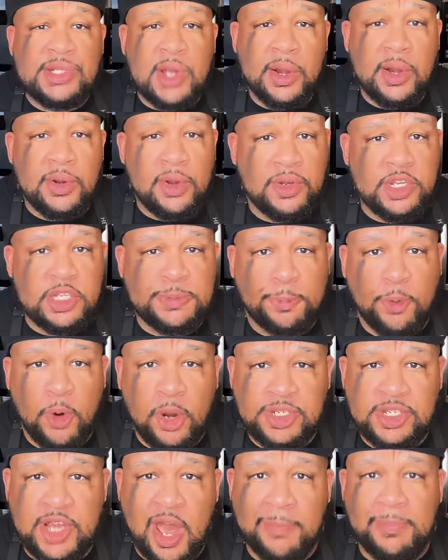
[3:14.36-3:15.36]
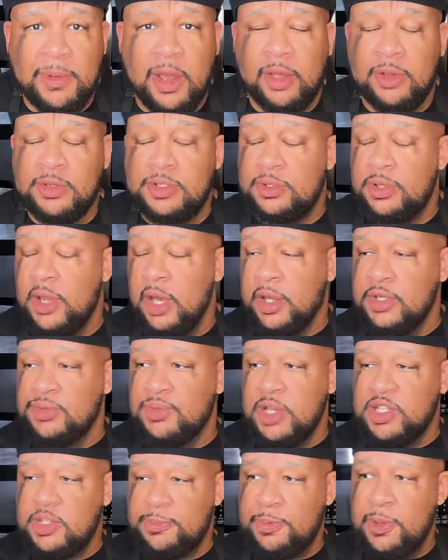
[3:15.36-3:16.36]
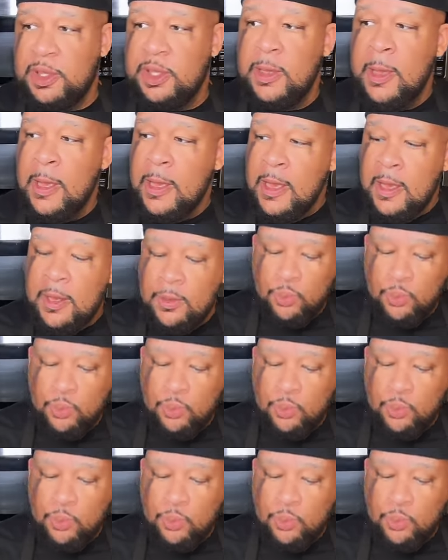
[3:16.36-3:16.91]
to get started on this pork chop nuggets, nuggets recipe.